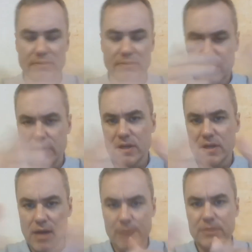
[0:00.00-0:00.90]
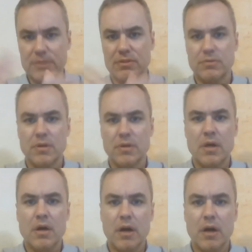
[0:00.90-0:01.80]
It's very common to
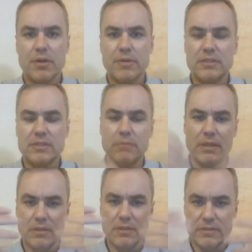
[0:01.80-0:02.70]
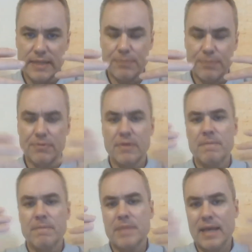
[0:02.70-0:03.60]
underestimate the depth
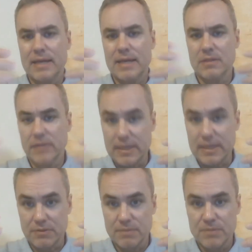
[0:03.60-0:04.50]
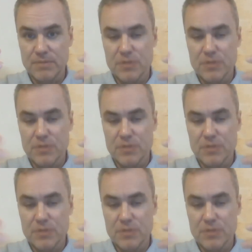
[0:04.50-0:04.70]
and the length.